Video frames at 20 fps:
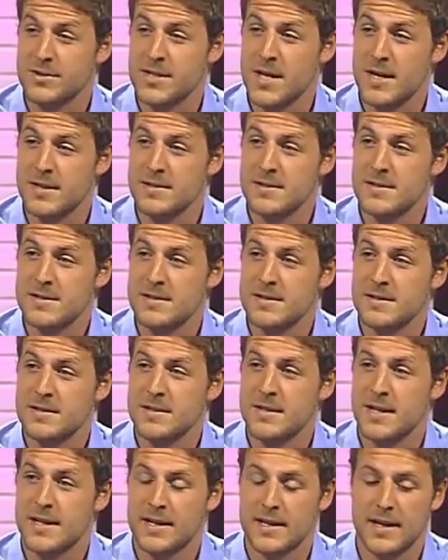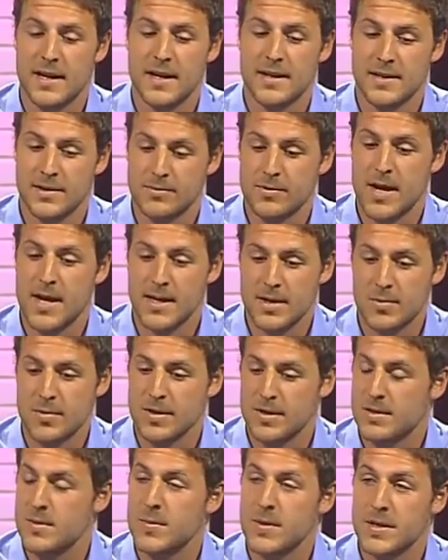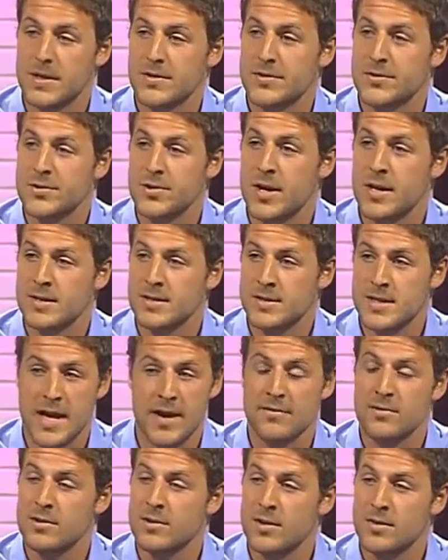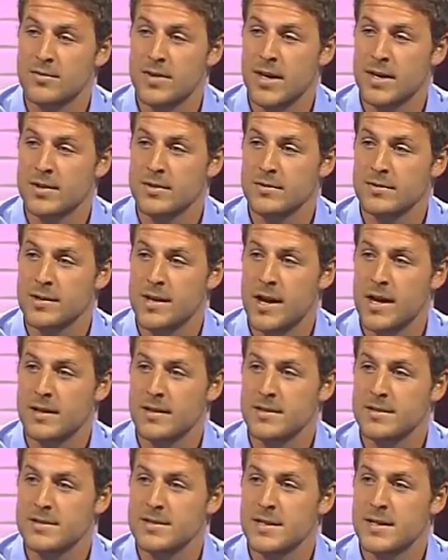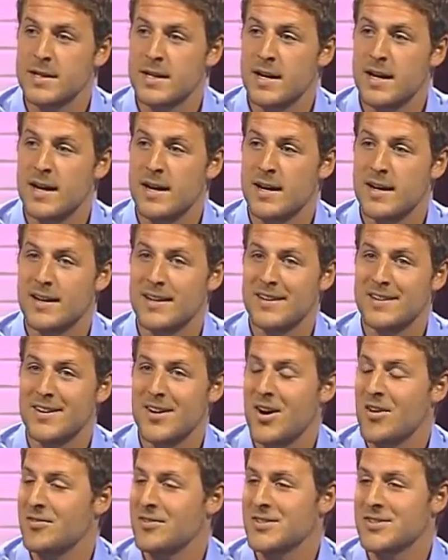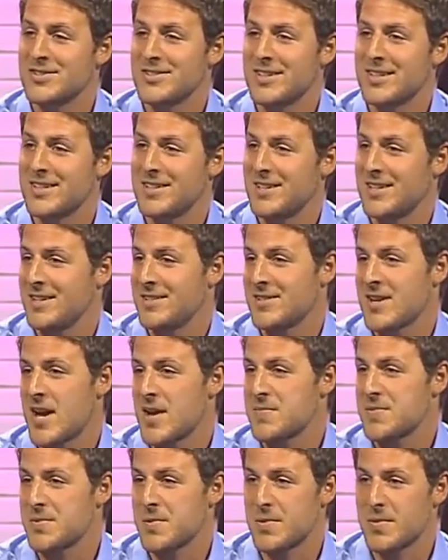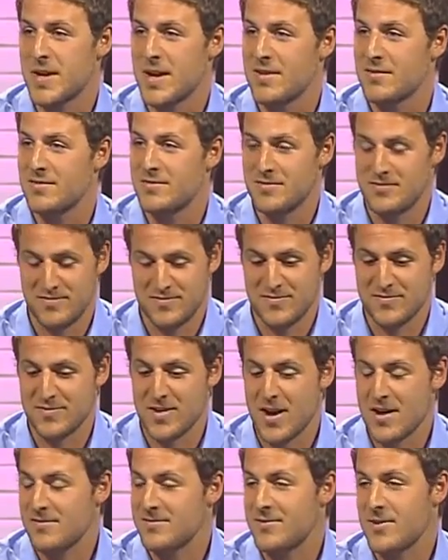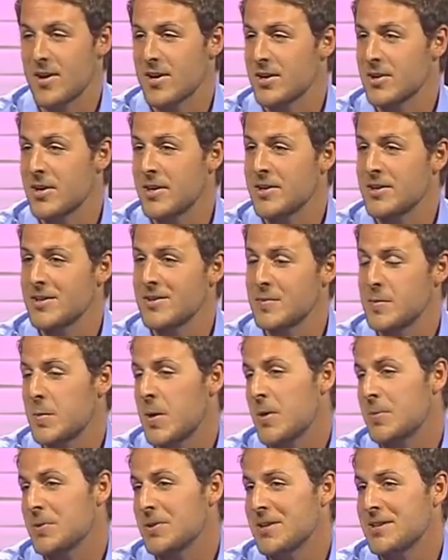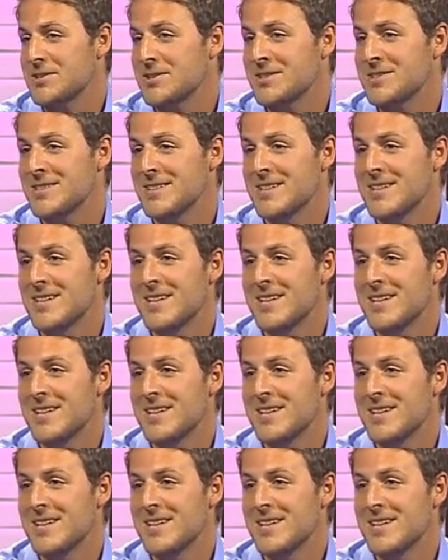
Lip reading: tons. They rank with the biggest trucks ever on Vancouver Island. Obviously, in times where we have a far greater population.